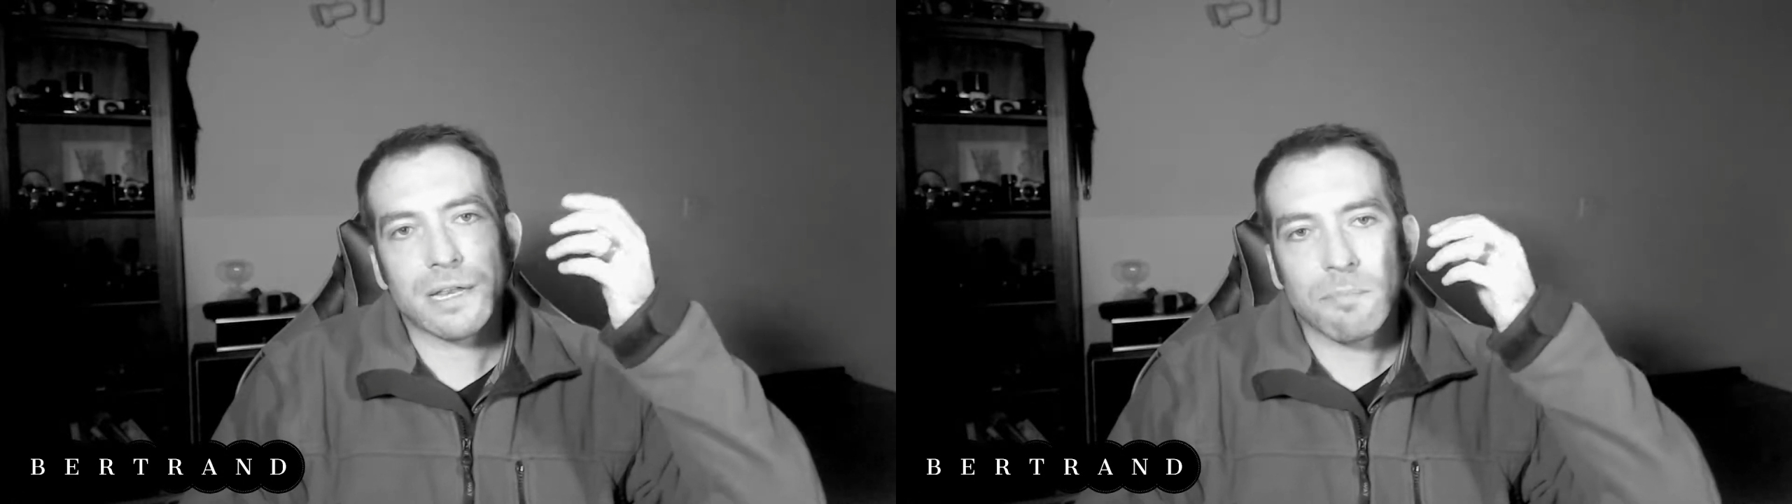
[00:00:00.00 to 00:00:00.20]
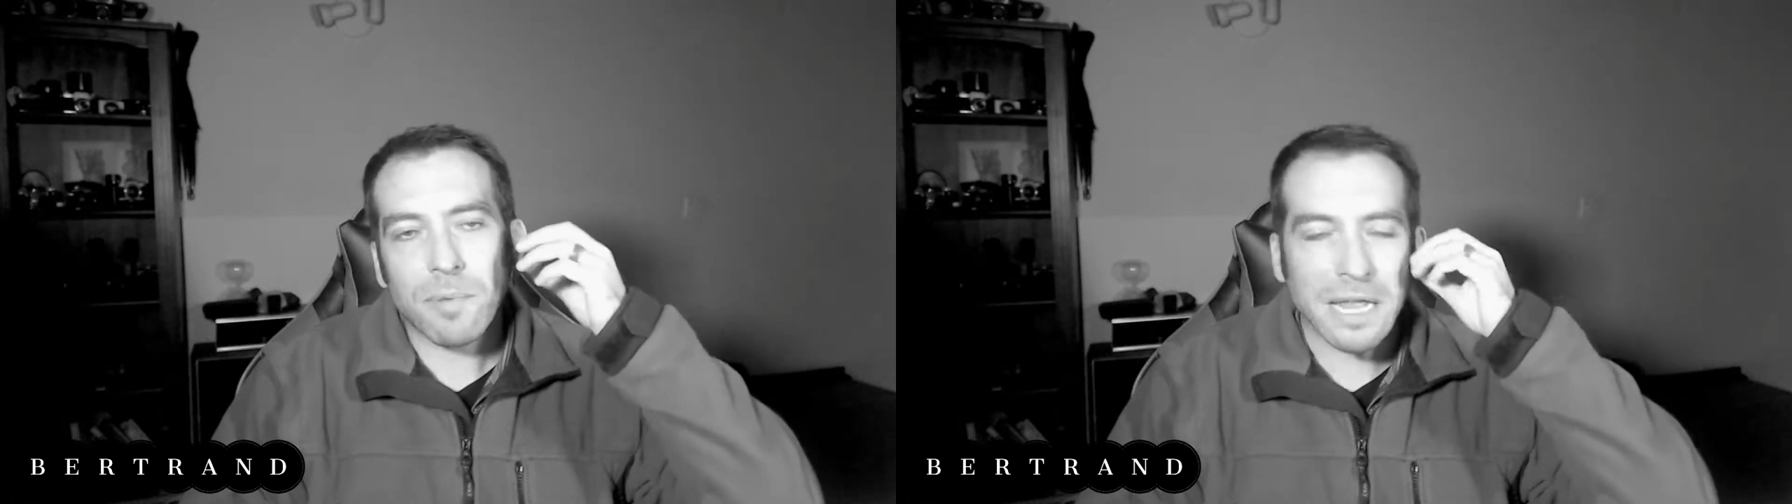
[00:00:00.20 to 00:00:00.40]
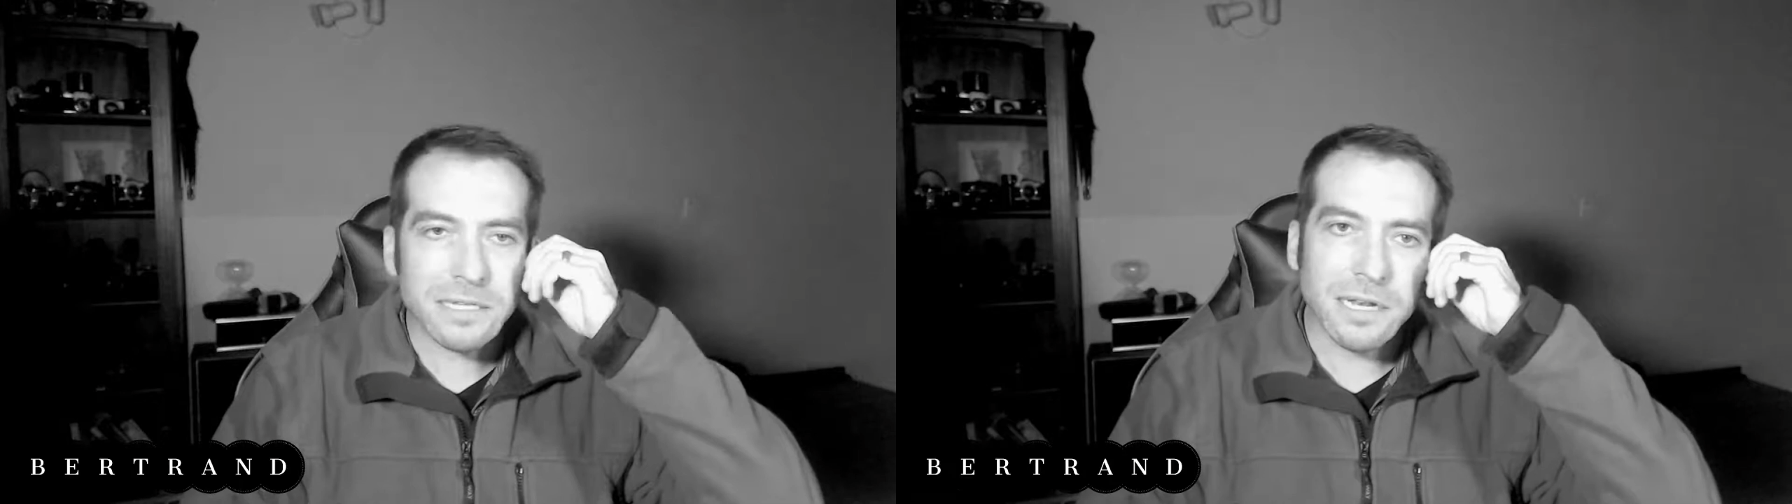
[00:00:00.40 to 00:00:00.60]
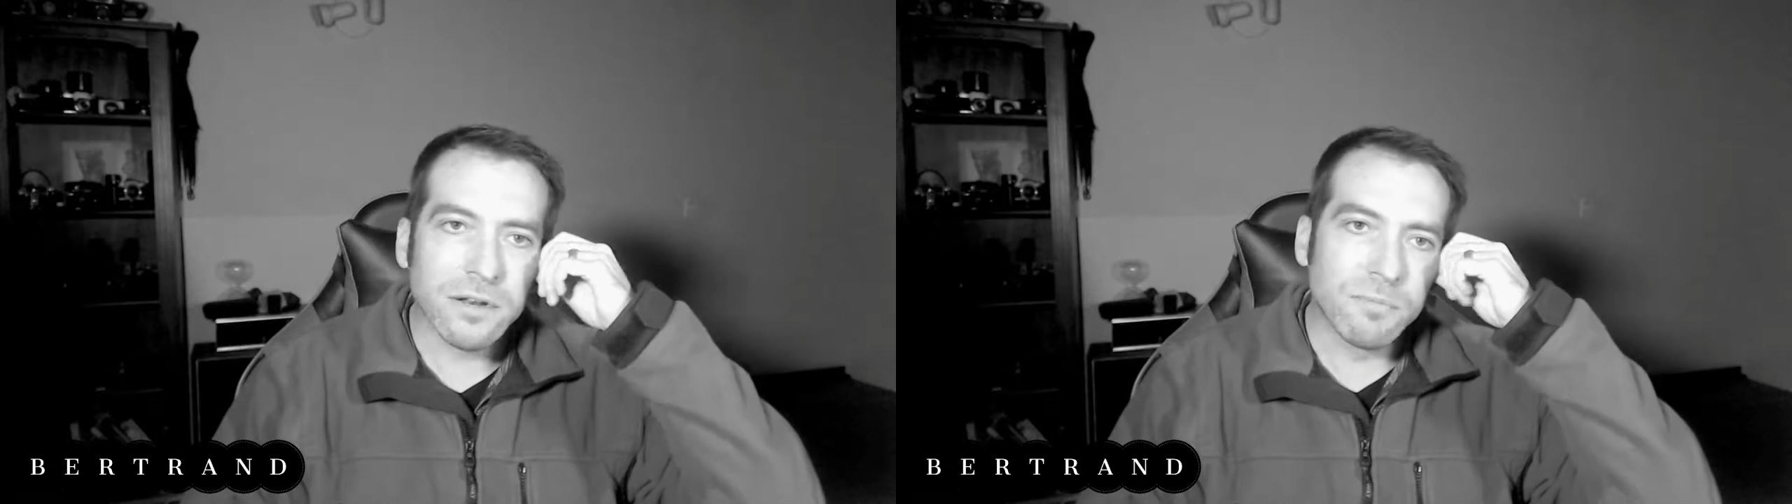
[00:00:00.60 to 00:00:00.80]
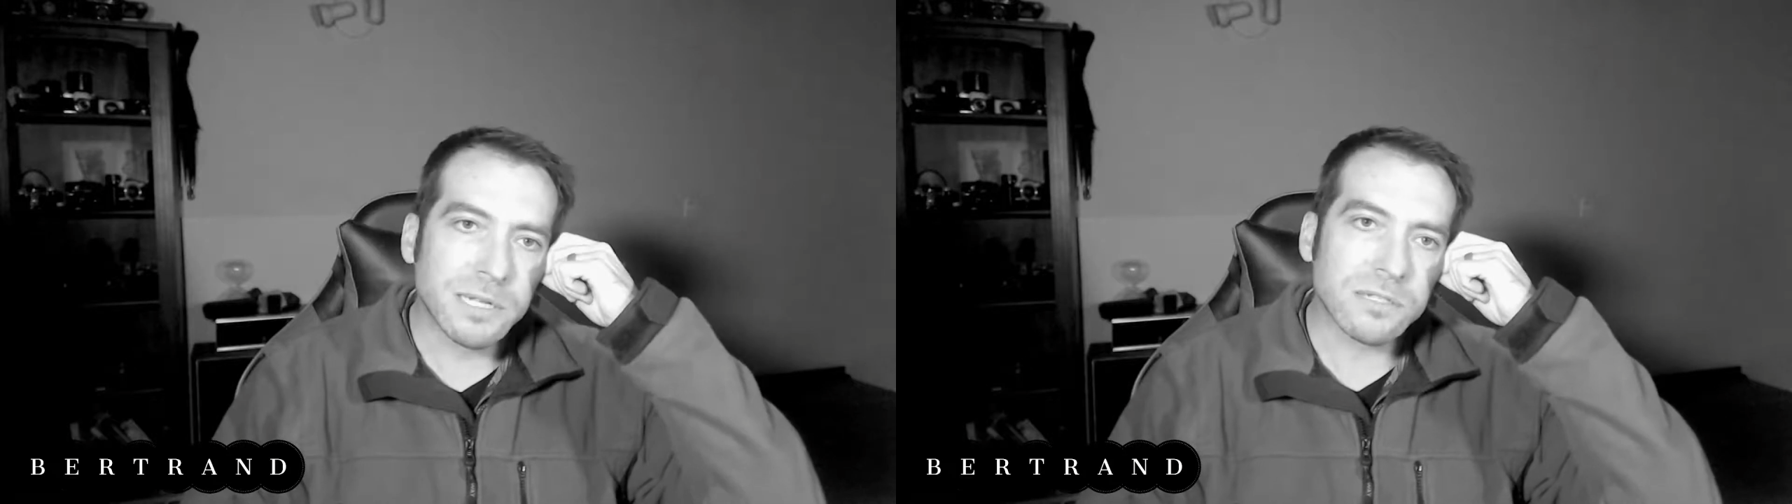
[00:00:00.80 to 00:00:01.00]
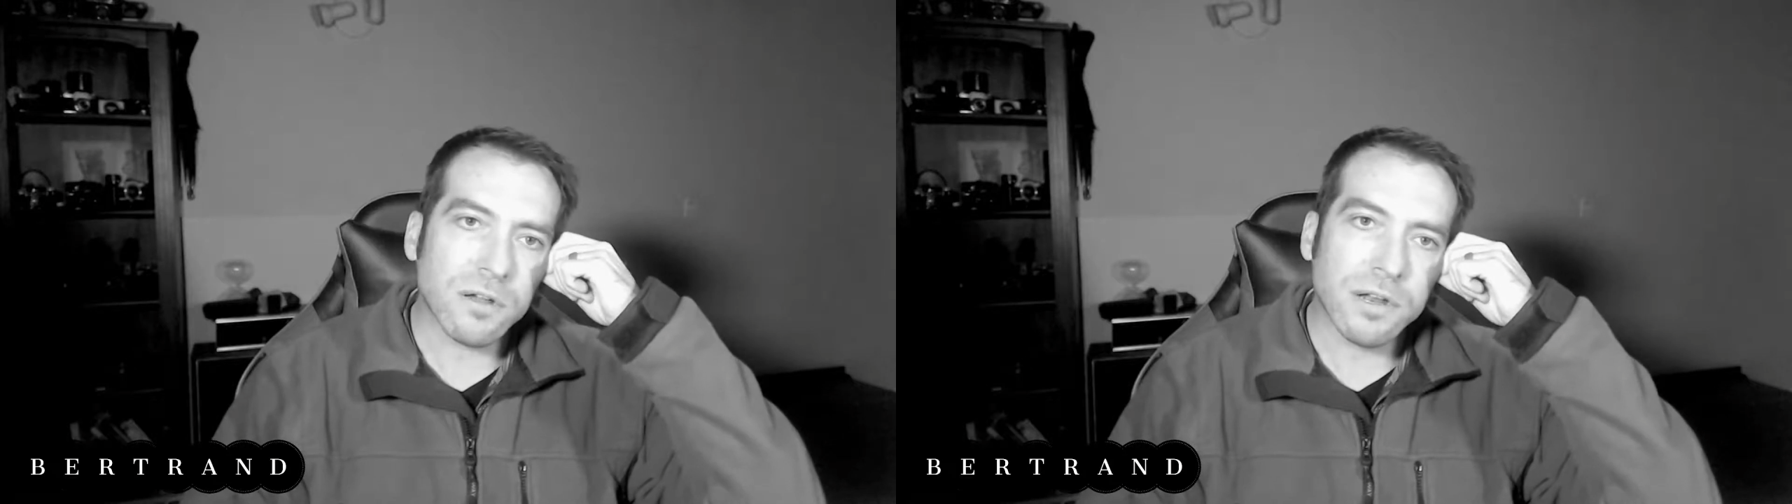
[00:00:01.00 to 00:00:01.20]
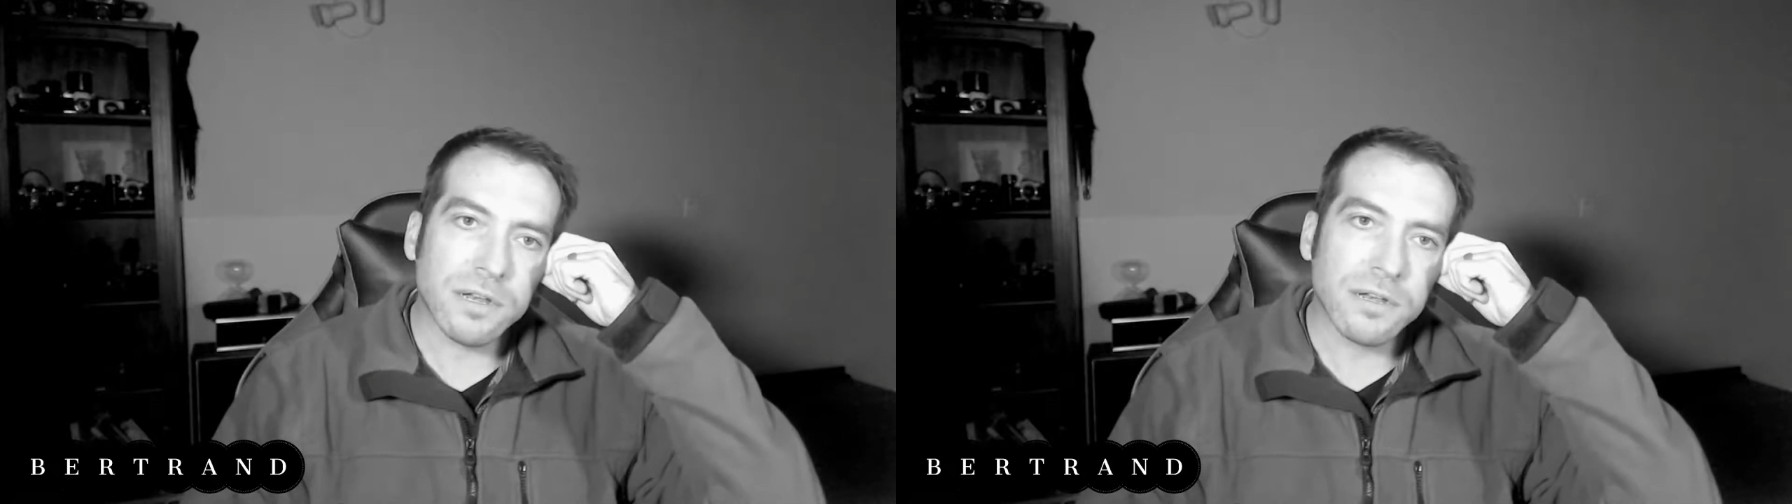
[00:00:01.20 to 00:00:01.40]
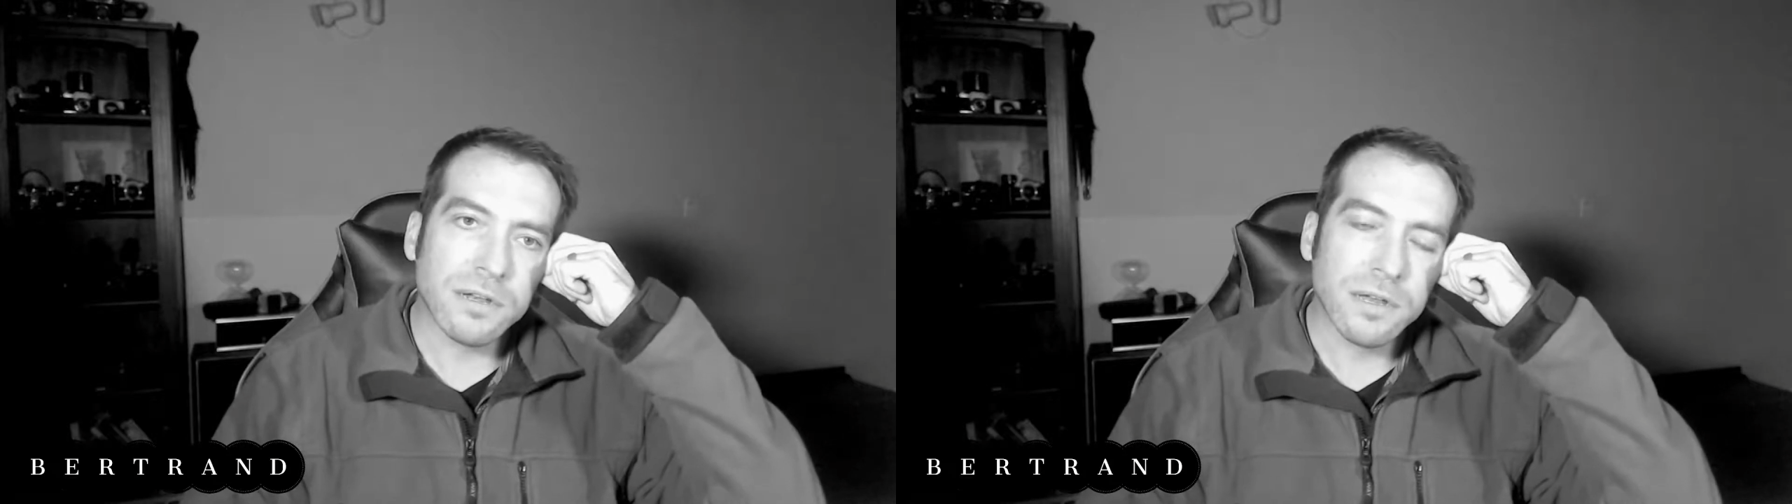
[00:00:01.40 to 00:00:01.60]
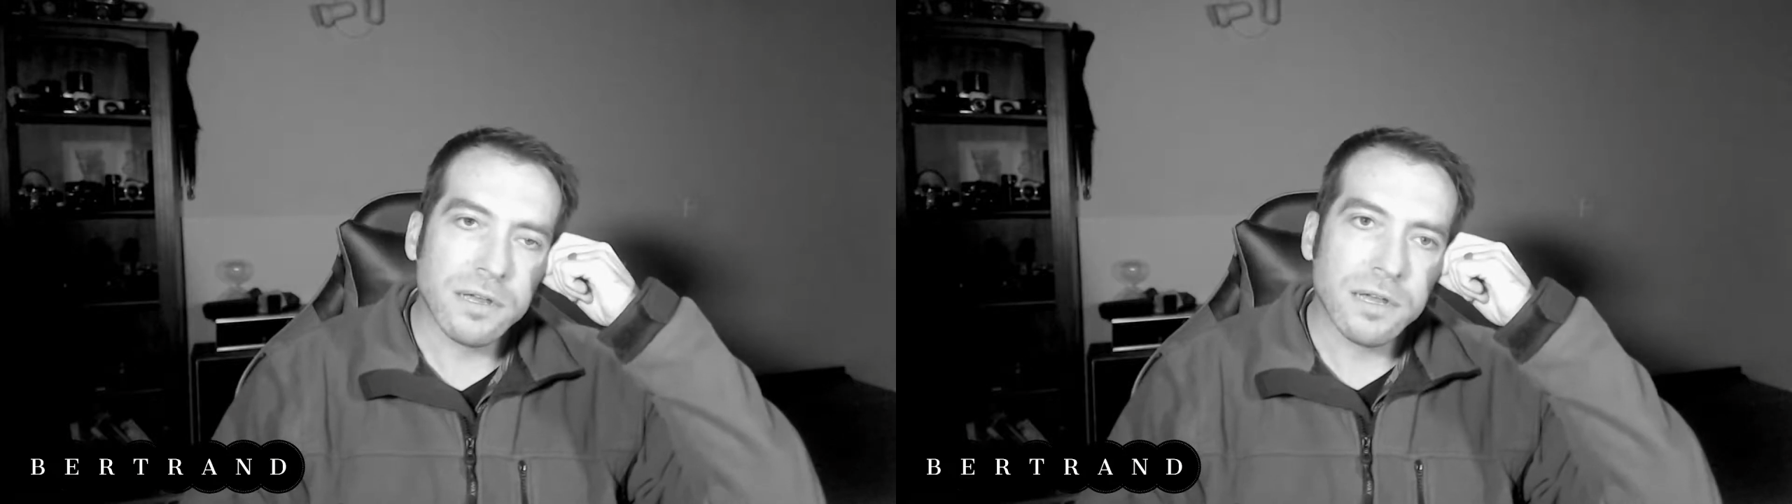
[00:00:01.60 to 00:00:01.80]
depends a little bit on